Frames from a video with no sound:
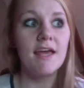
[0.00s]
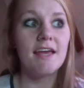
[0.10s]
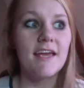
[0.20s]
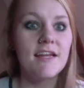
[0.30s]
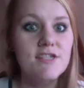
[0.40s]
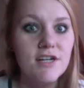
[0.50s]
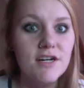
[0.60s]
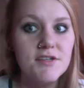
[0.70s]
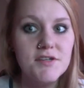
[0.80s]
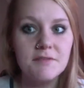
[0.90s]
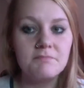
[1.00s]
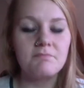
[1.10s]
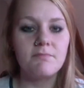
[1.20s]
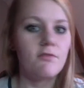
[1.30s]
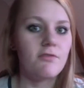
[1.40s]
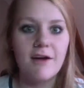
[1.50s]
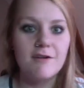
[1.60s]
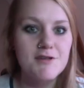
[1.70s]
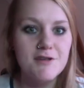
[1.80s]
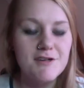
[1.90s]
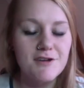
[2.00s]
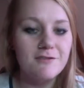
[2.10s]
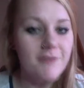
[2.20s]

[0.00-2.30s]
Insert, found a stranger on